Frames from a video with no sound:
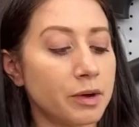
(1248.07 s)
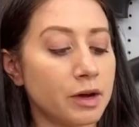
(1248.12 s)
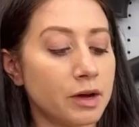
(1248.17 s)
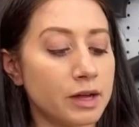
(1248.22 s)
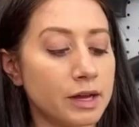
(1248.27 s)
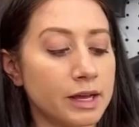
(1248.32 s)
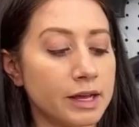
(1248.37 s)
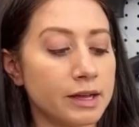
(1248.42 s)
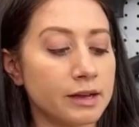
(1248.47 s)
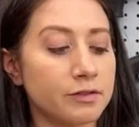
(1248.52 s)
on
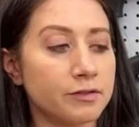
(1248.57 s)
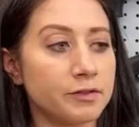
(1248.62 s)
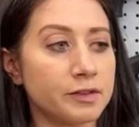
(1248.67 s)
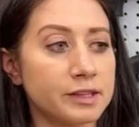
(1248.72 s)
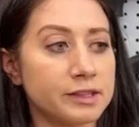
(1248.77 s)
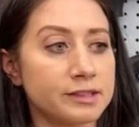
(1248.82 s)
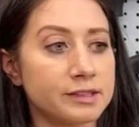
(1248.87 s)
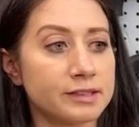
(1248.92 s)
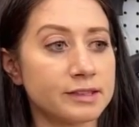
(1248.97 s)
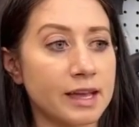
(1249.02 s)
it,
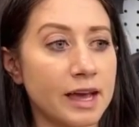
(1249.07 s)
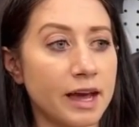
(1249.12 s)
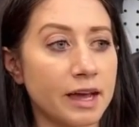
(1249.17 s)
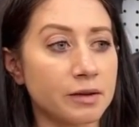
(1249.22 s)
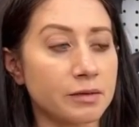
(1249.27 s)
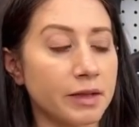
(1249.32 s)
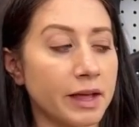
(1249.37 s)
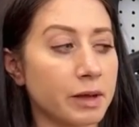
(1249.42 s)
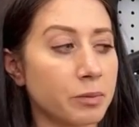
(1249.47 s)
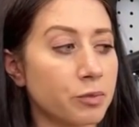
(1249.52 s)
fits that
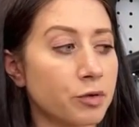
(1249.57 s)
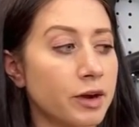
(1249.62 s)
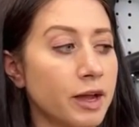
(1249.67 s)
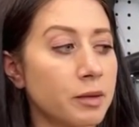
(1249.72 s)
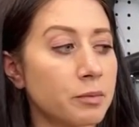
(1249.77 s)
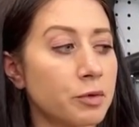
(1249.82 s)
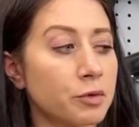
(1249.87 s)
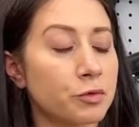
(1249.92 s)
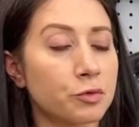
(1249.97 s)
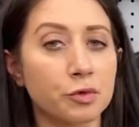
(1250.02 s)
like
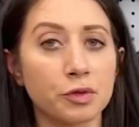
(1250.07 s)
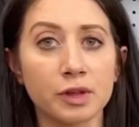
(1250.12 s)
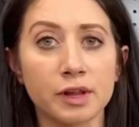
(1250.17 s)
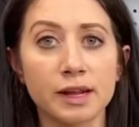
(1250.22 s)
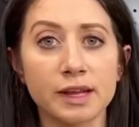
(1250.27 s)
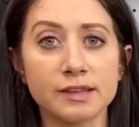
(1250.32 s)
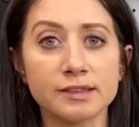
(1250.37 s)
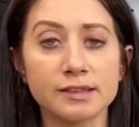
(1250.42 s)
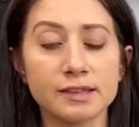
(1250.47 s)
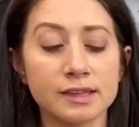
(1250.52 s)
Primal really
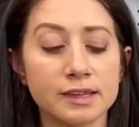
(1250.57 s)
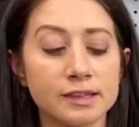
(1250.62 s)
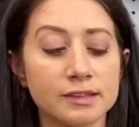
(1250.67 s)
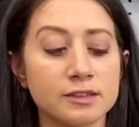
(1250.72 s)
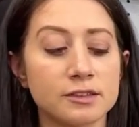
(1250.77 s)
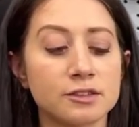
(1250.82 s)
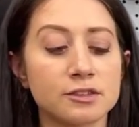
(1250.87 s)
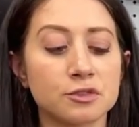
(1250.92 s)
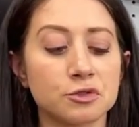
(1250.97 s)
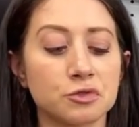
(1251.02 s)
nicely, so
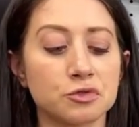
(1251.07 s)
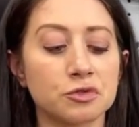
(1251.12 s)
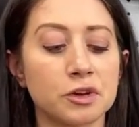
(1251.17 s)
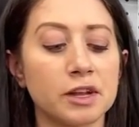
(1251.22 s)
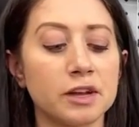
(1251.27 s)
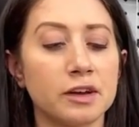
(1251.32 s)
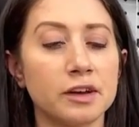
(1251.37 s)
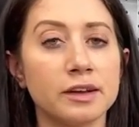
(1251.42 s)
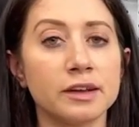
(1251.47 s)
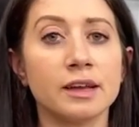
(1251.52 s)
just goes right
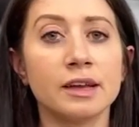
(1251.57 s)
on.